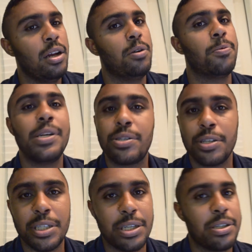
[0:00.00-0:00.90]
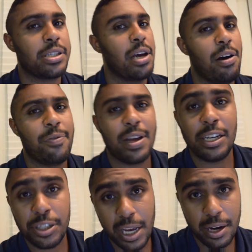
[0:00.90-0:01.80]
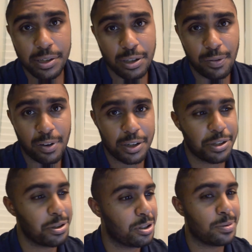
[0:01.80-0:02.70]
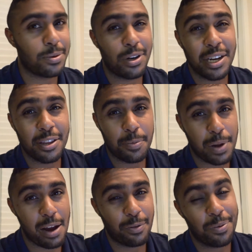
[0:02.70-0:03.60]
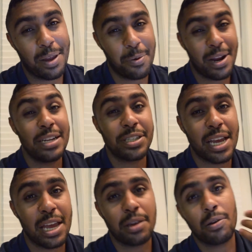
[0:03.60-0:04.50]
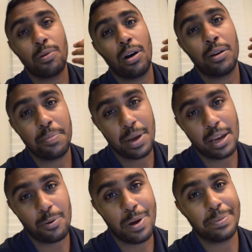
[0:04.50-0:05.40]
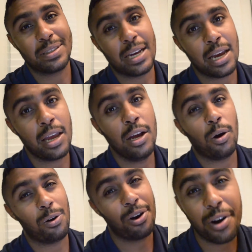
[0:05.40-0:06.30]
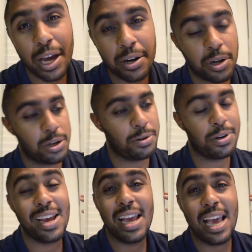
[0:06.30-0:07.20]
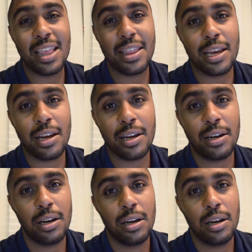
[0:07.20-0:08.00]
Research it yourself, educate yourself on YouTube or any other platform that would educate you on making a website, or learn how to code, and then